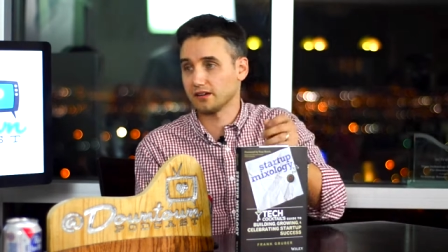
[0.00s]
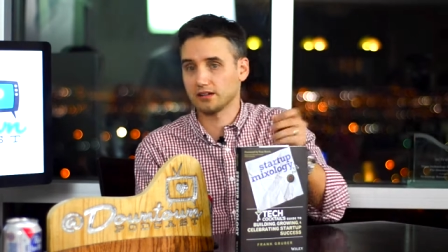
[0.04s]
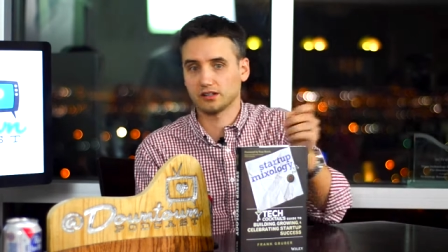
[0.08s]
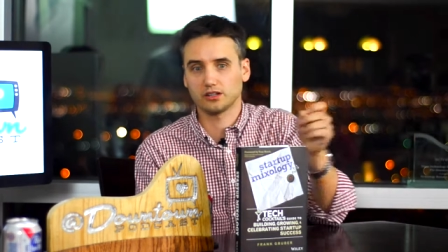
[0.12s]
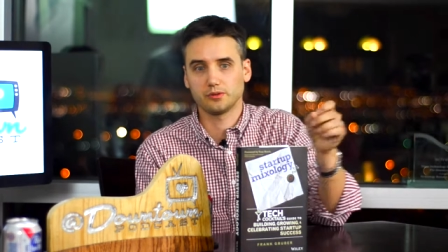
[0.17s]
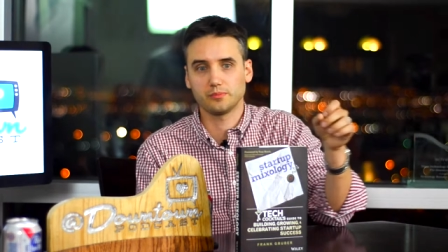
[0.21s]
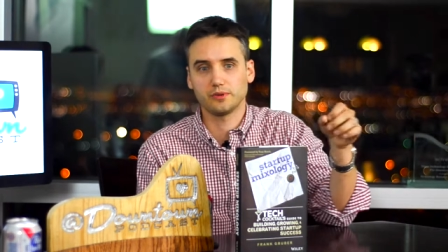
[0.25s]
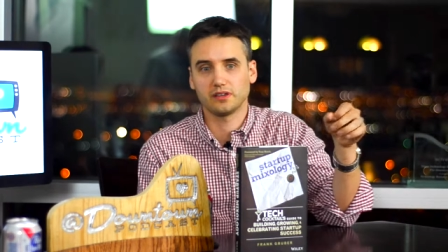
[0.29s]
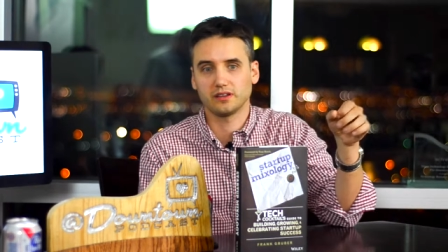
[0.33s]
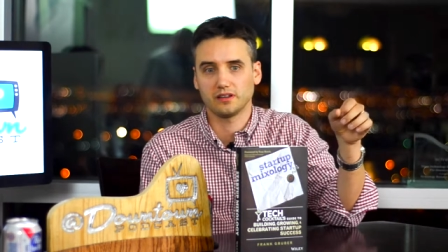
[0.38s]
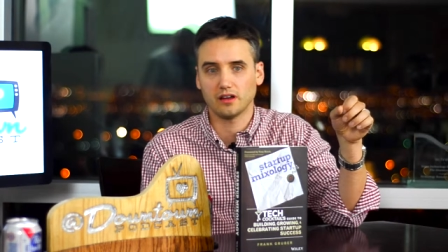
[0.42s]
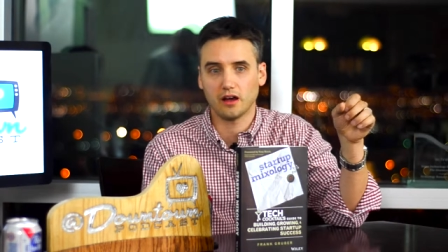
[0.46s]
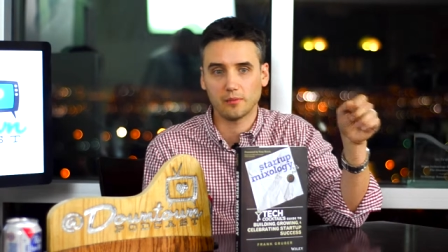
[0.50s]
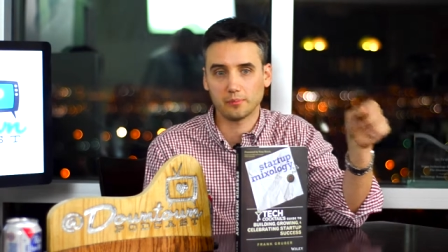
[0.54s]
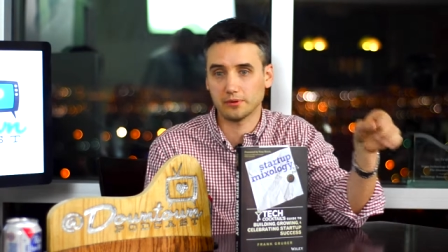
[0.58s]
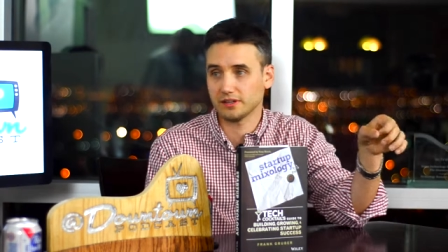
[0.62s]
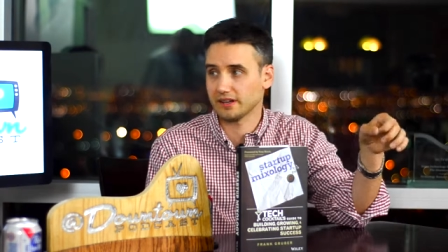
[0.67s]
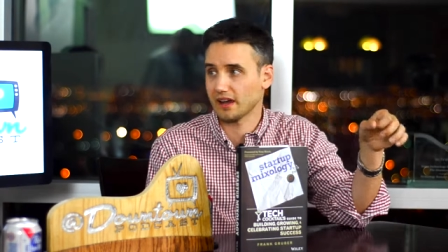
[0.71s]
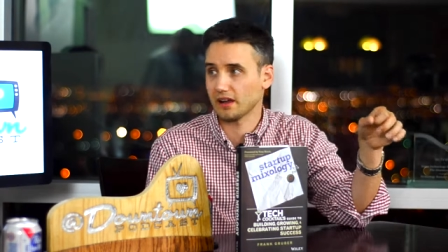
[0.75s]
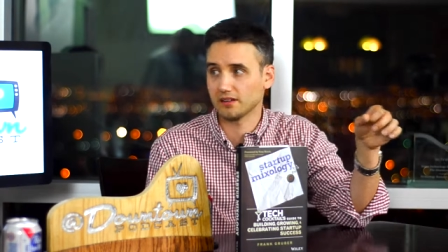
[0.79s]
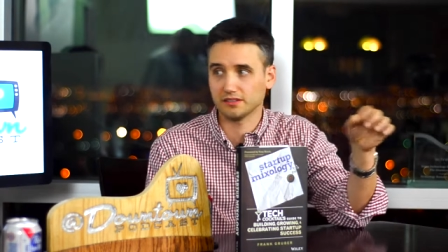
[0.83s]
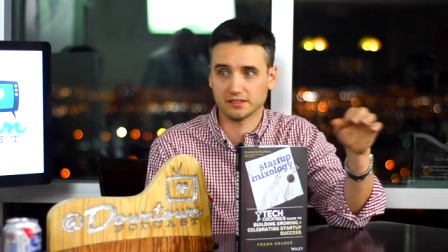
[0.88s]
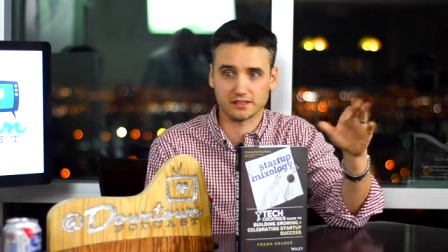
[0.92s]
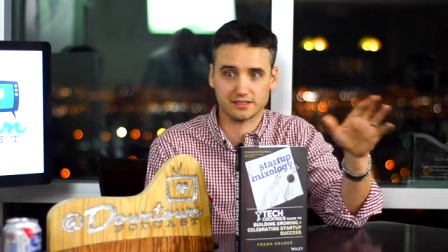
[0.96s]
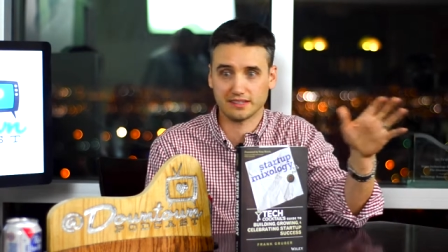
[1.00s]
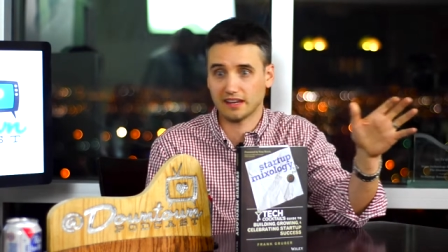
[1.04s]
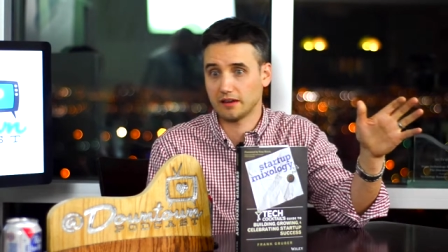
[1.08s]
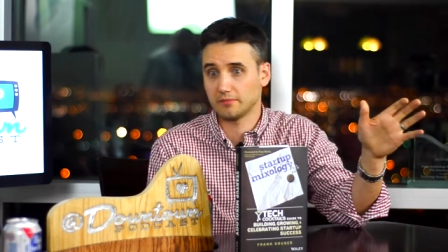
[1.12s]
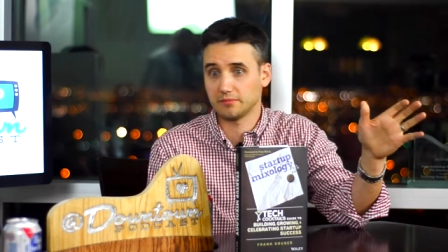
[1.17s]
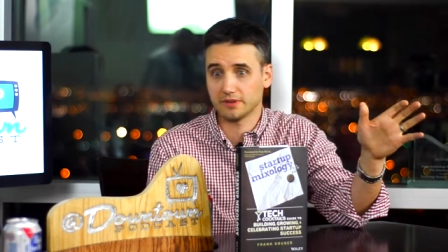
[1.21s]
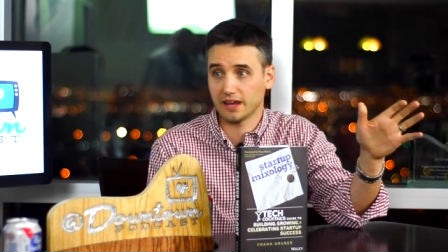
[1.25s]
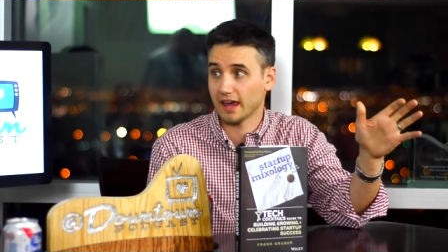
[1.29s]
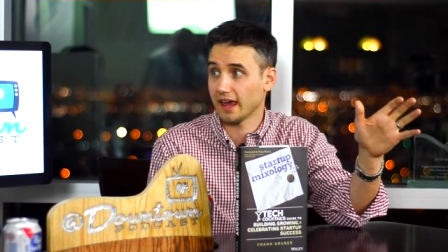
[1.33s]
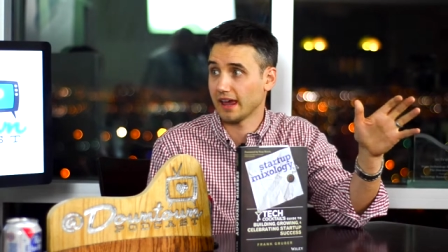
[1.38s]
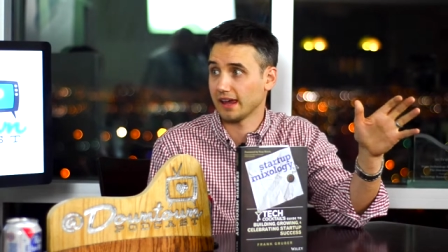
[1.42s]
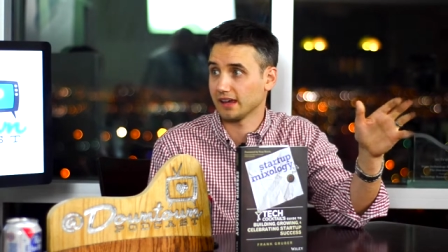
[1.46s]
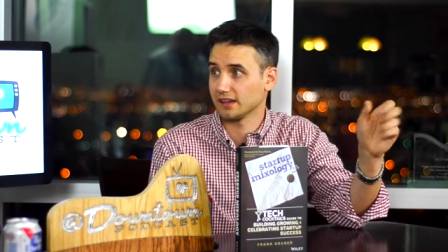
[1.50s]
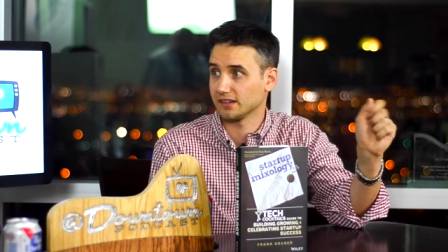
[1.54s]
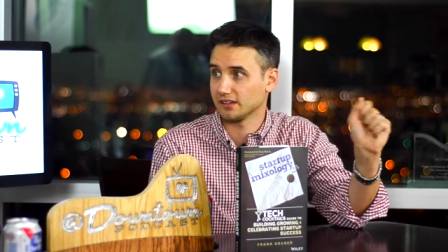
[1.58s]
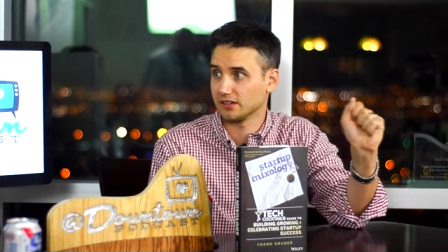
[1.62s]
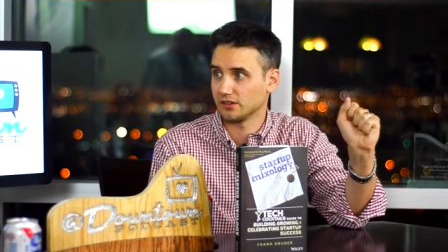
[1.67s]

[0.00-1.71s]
and it could be up and down the same day.